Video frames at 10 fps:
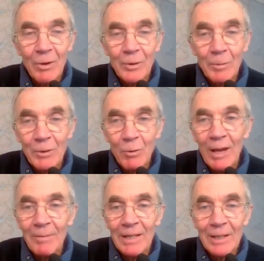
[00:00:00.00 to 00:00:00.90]
watts per
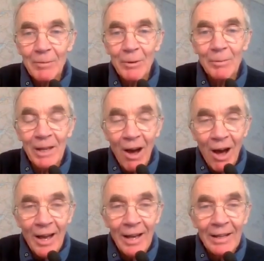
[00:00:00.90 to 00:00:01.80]
square meter will be
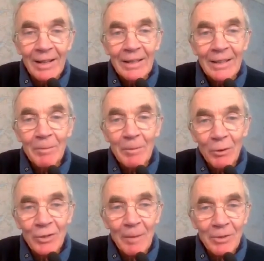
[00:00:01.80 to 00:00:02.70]
higher, there'll be
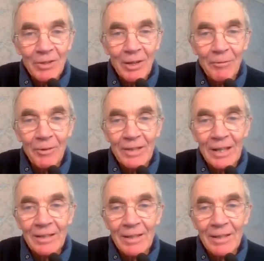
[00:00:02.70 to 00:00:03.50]
more temperature differences.